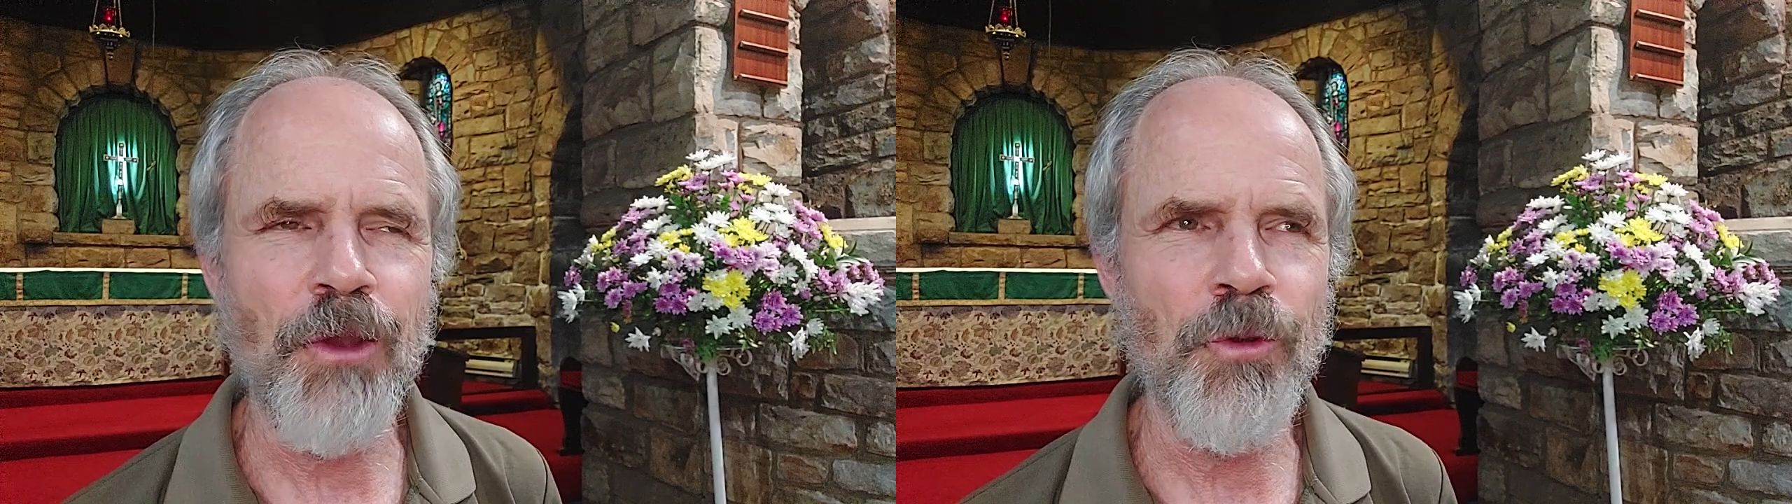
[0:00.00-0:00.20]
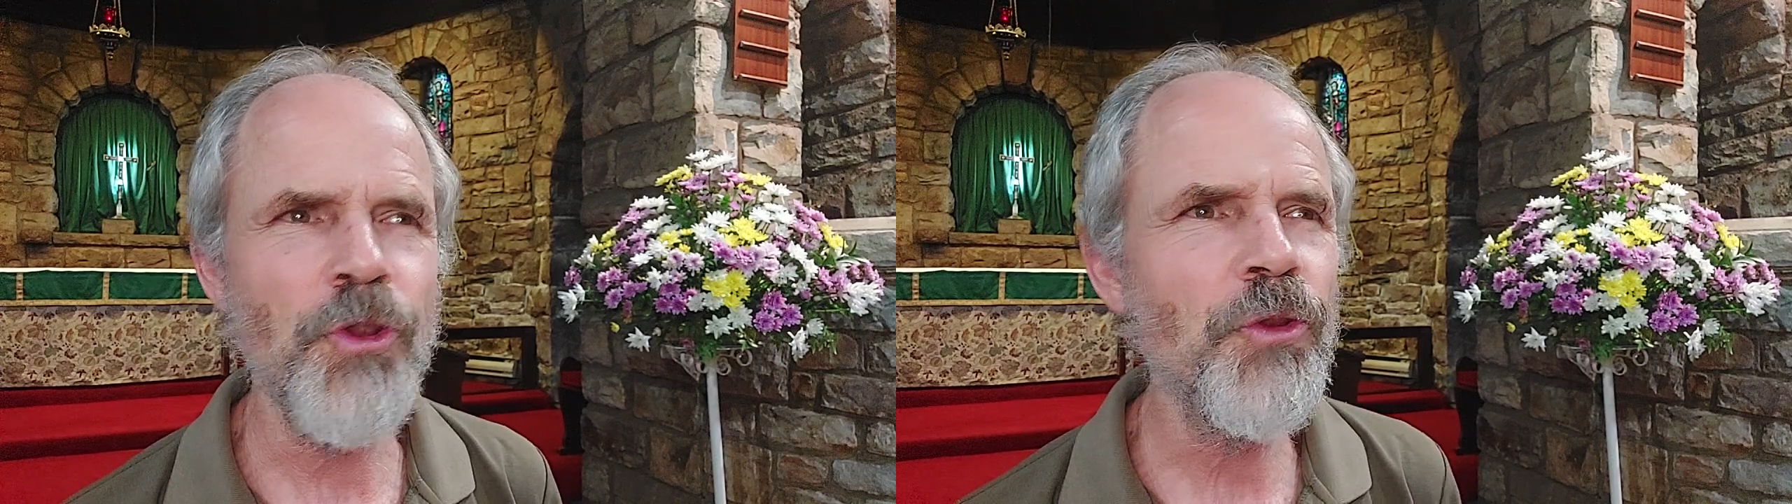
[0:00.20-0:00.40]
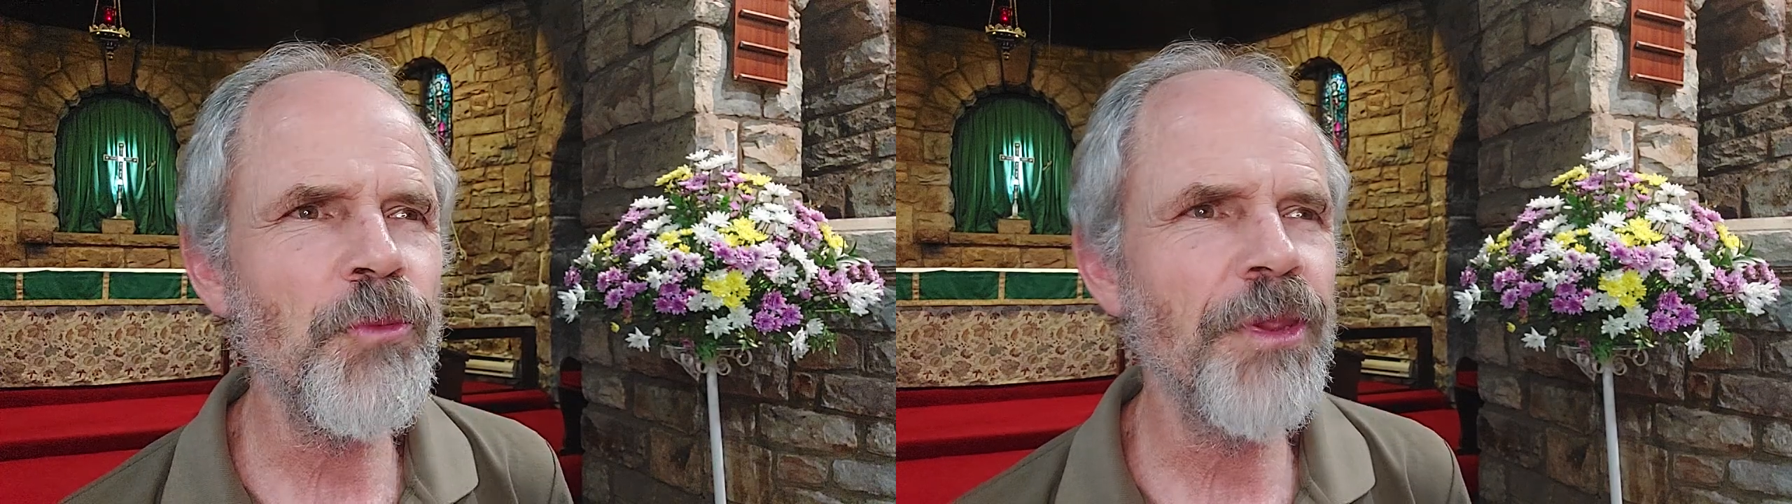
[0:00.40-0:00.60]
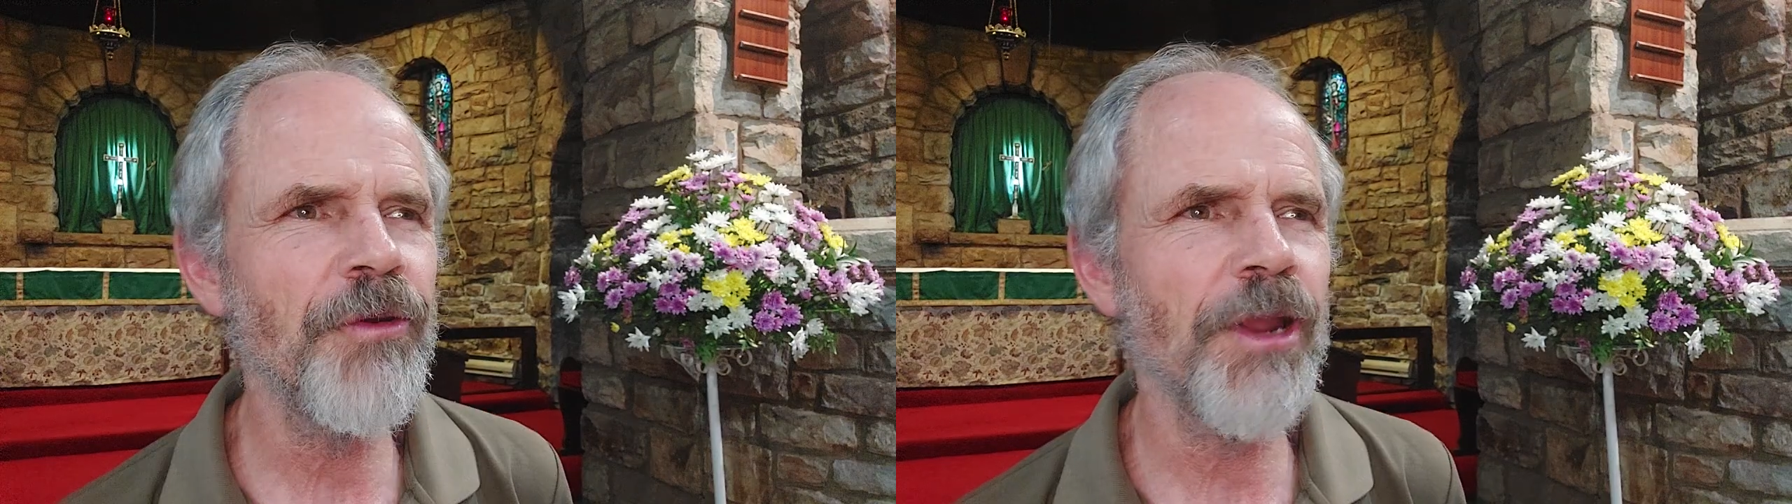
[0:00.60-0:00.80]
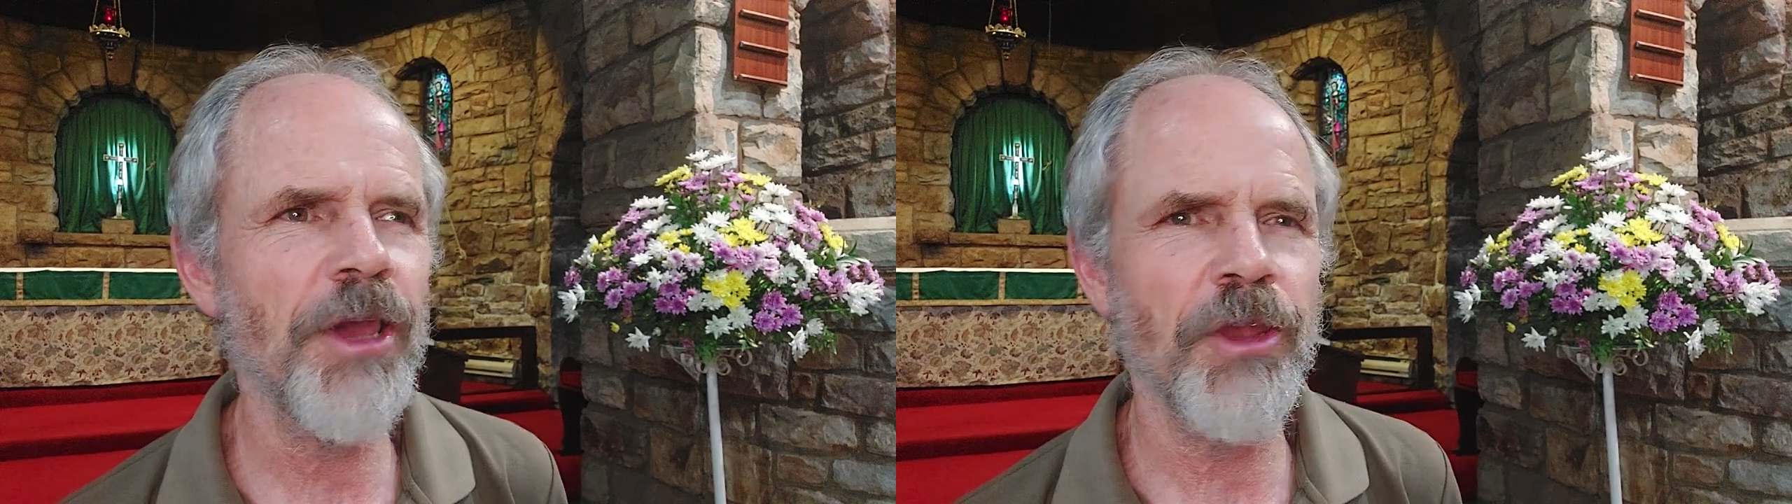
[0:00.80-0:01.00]
who do we
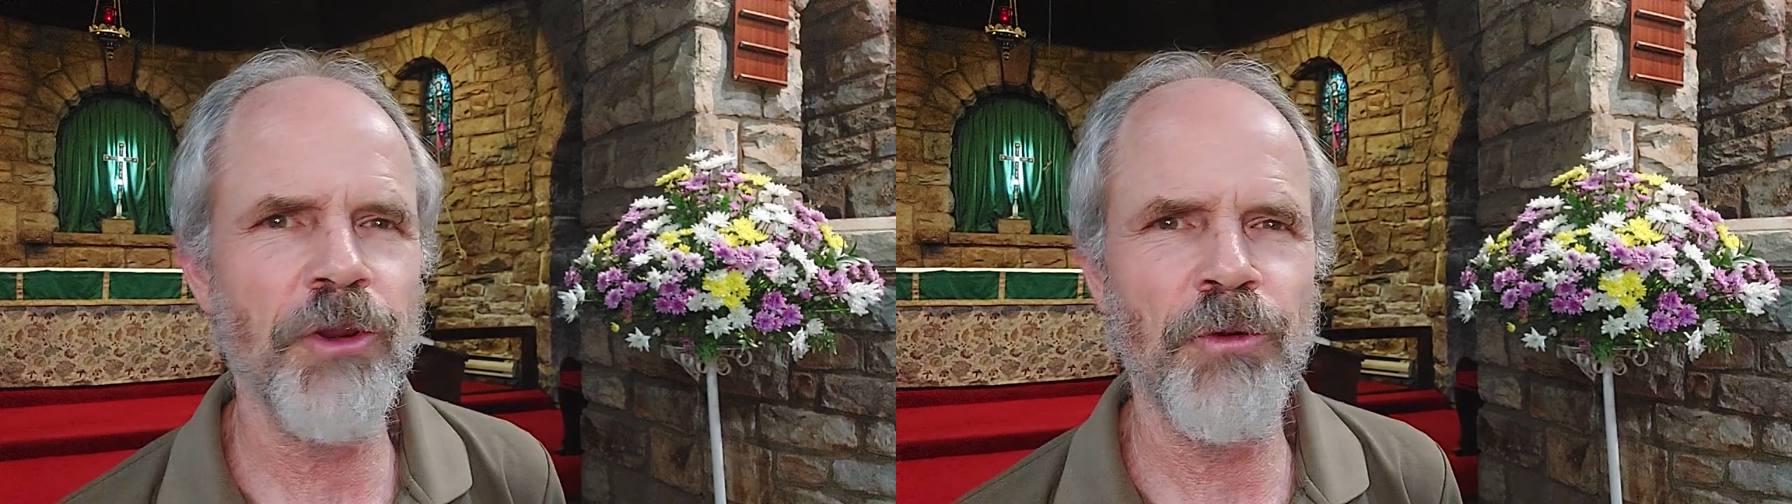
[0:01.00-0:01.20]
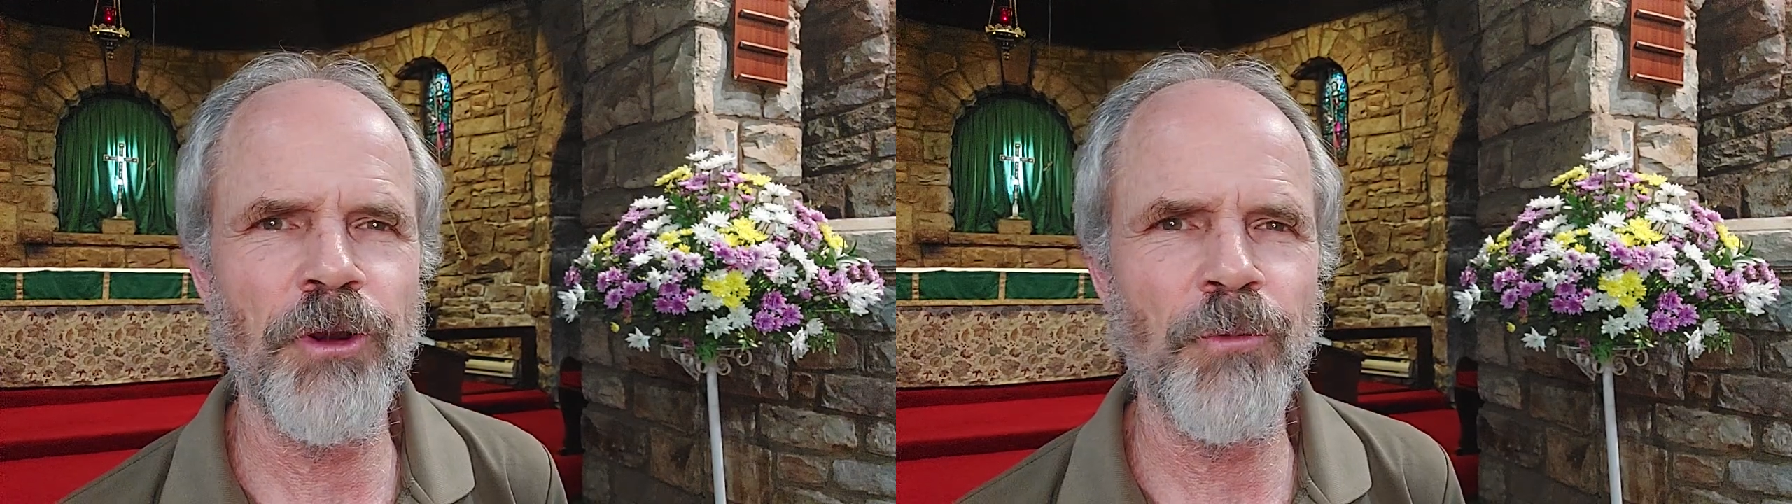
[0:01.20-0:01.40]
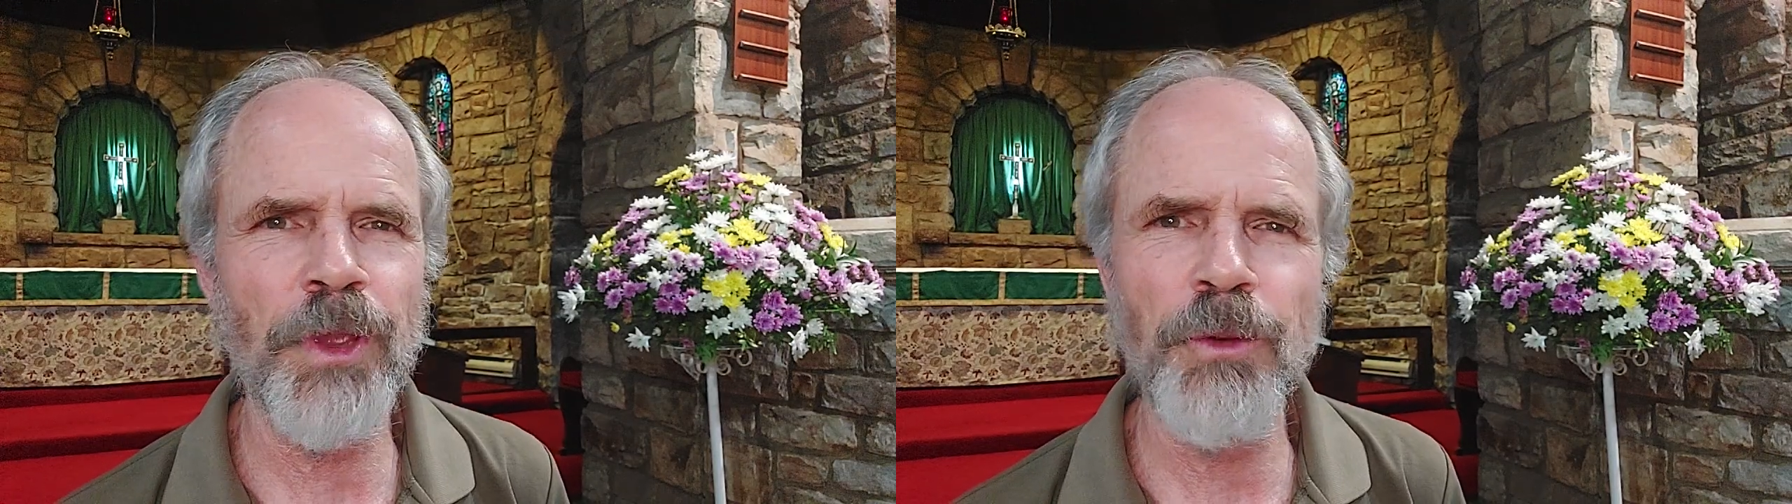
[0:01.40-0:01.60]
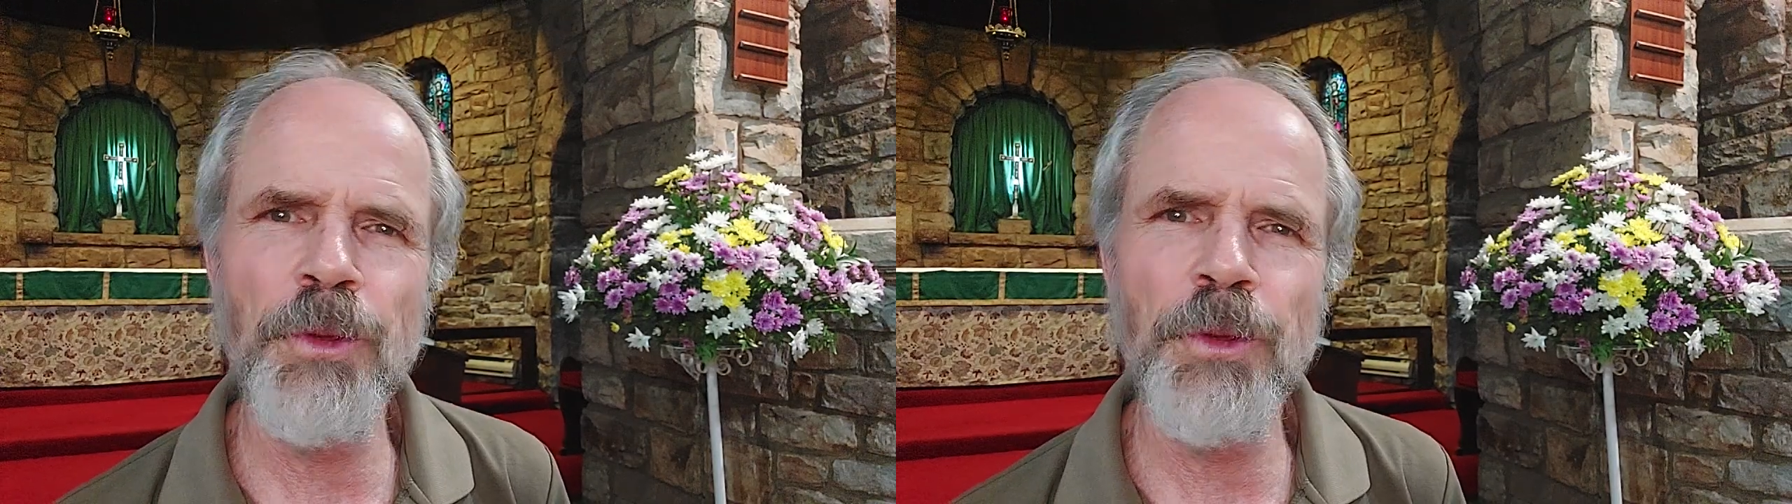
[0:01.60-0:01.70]
rely on and where do